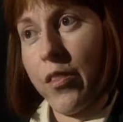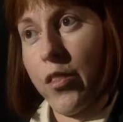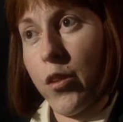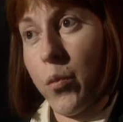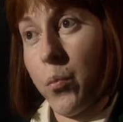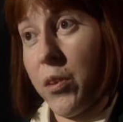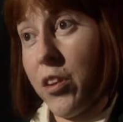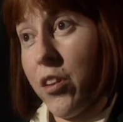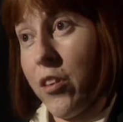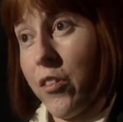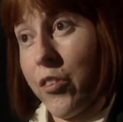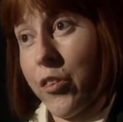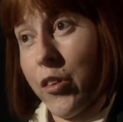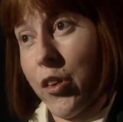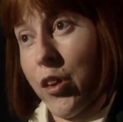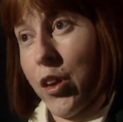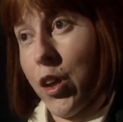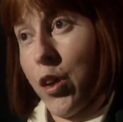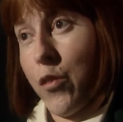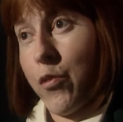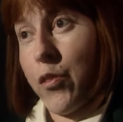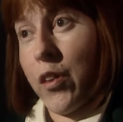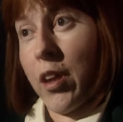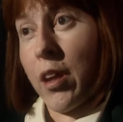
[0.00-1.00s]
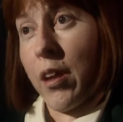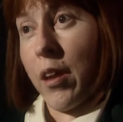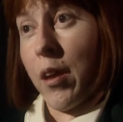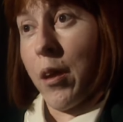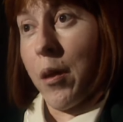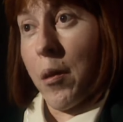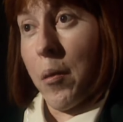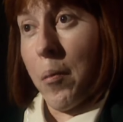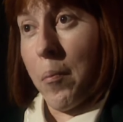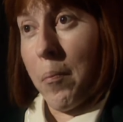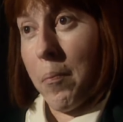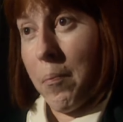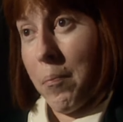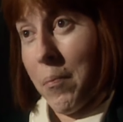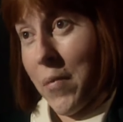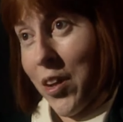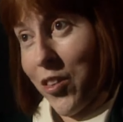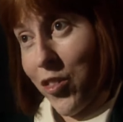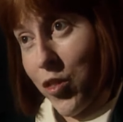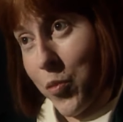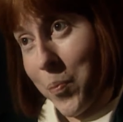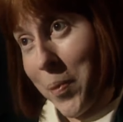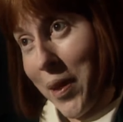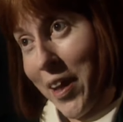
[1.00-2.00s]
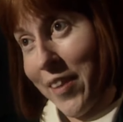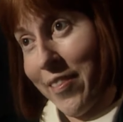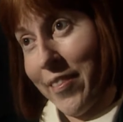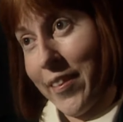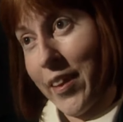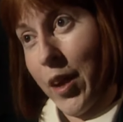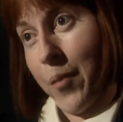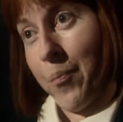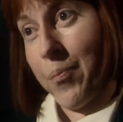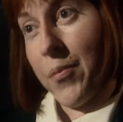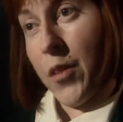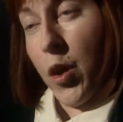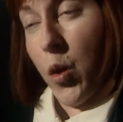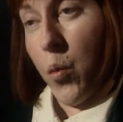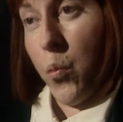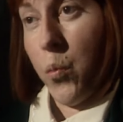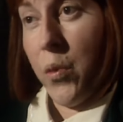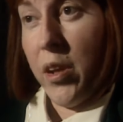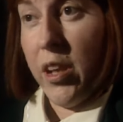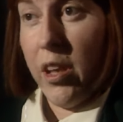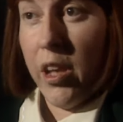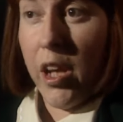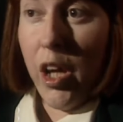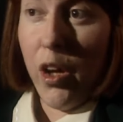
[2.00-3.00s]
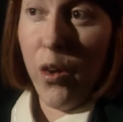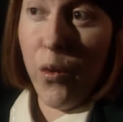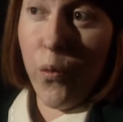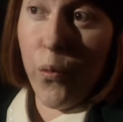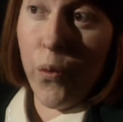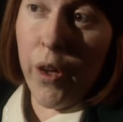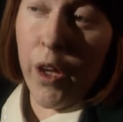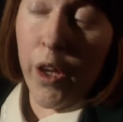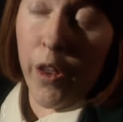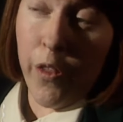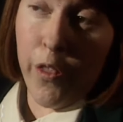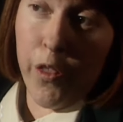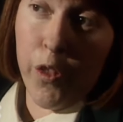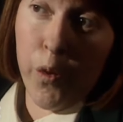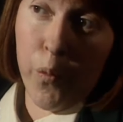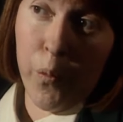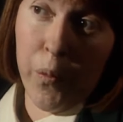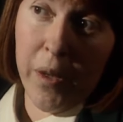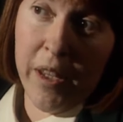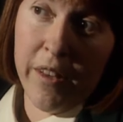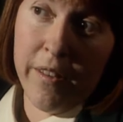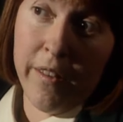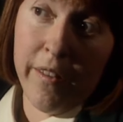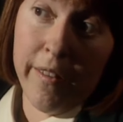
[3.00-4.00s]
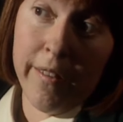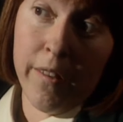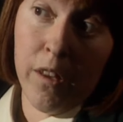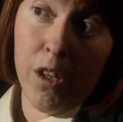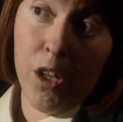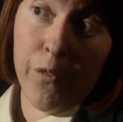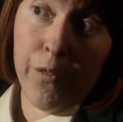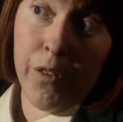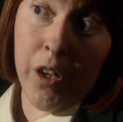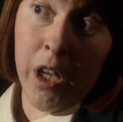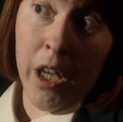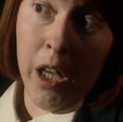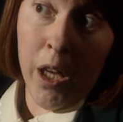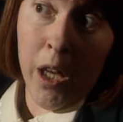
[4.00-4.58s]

that we deserve much better. We know that we deserve